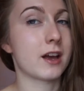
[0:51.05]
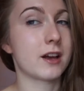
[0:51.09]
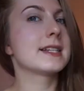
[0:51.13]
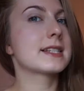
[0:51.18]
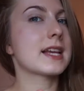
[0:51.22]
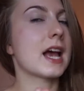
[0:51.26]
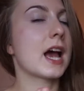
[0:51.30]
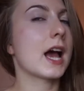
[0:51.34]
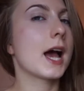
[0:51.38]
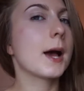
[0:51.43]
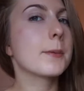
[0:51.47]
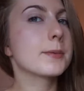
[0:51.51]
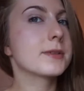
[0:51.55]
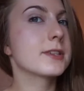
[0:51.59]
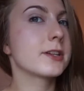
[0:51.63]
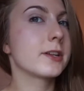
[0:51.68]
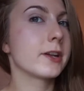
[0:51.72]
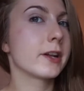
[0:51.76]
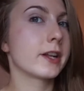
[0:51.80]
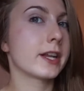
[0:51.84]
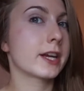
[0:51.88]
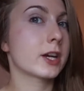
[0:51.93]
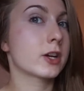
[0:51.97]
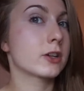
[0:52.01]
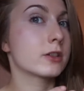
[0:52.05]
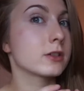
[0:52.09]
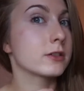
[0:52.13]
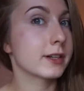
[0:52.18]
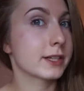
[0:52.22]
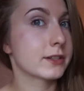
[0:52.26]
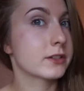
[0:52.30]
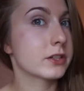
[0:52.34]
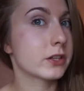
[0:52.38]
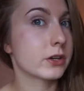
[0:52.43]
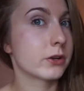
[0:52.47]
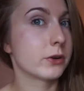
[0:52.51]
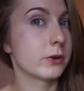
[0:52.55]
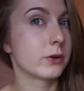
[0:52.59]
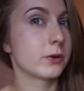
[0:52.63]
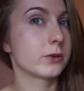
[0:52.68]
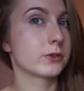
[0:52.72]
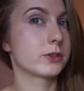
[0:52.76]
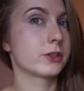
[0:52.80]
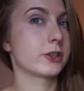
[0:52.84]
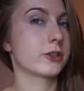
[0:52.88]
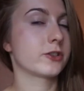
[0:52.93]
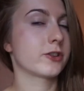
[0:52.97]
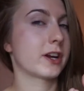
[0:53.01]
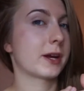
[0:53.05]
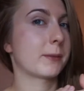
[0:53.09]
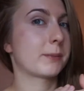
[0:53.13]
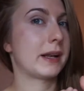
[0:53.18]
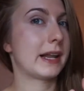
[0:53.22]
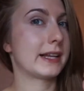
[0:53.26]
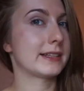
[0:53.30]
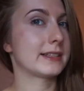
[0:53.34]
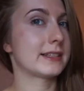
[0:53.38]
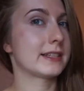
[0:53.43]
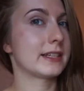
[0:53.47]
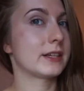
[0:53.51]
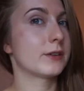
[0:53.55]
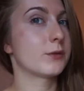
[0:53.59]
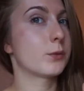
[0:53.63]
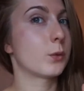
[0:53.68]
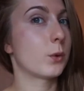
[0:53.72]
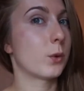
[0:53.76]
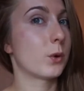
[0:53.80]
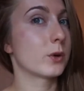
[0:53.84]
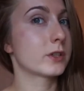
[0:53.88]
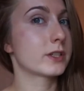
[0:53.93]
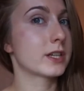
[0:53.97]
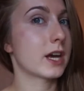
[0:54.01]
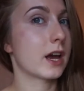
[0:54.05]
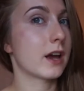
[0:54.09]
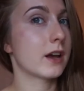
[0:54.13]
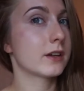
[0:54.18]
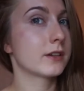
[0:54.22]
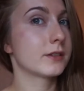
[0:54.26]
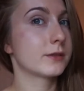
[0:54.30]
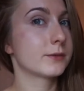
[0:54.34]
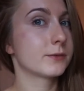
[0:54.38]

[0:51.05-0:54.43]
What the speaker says: It's absolutely critical to drink plenty of water.